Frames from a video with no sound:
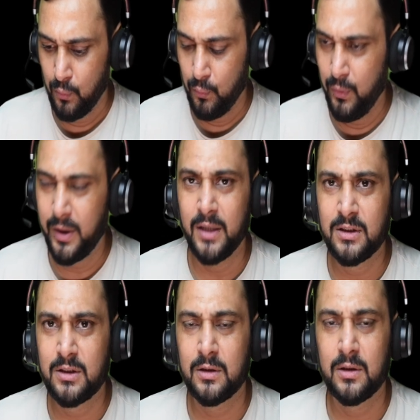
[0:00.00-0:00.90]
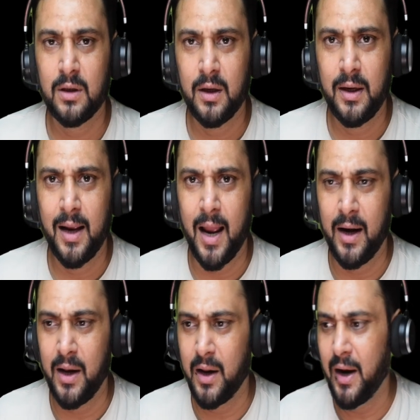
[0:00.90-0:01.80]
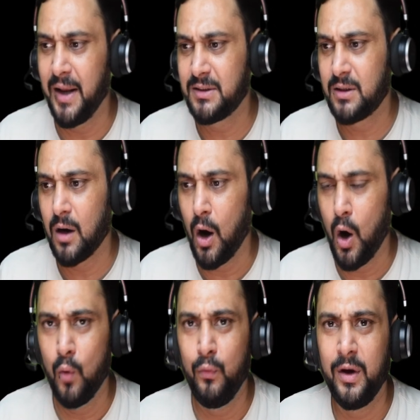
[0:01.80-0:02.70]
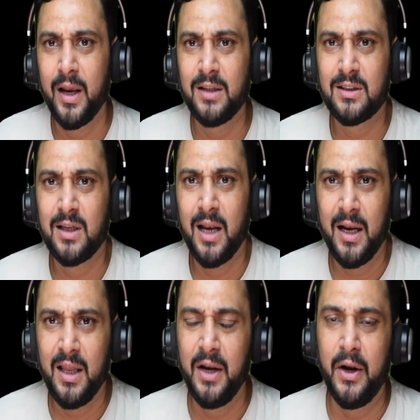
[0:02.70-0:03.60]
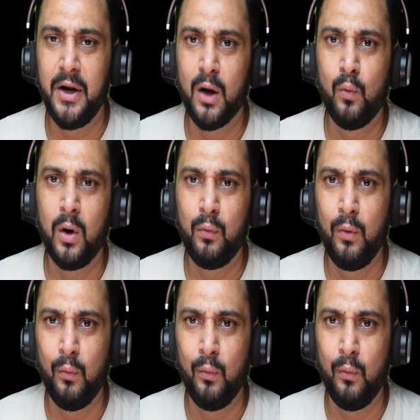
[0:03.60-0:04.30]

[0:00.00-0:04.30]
we can categorize how we can select the data what we